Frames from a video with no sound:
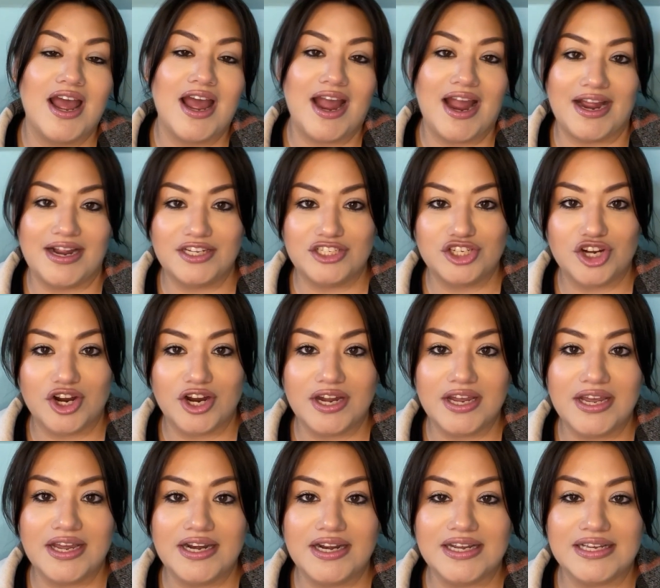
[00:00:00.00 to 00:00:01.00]
at
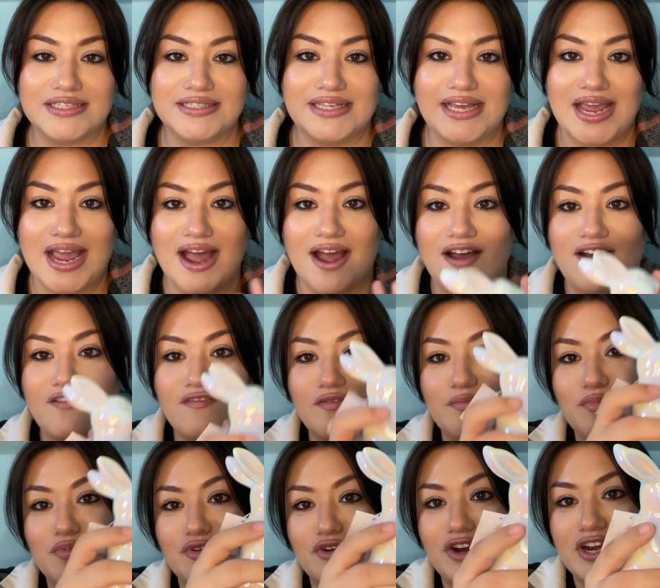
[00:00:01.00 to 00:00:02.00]
Target because they have
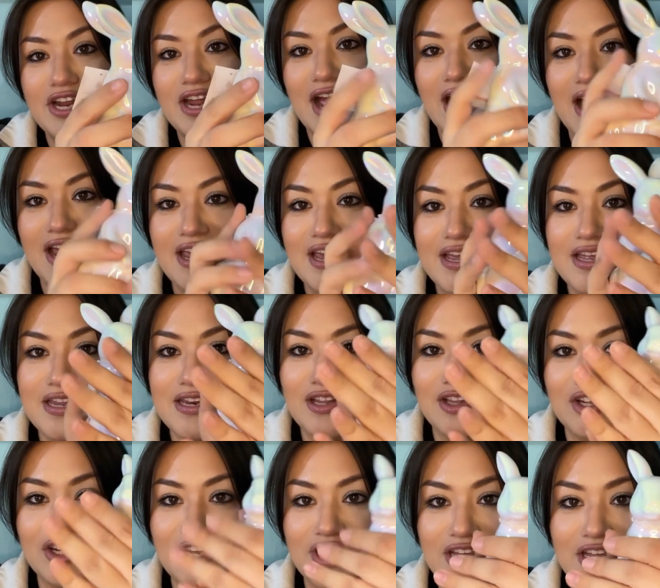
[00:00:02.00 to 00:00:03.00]
pretty high-end
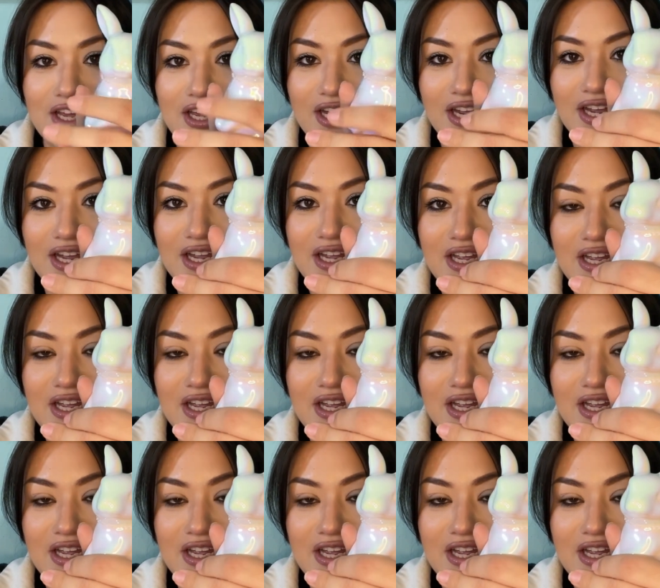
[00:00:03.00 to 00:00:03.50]
looking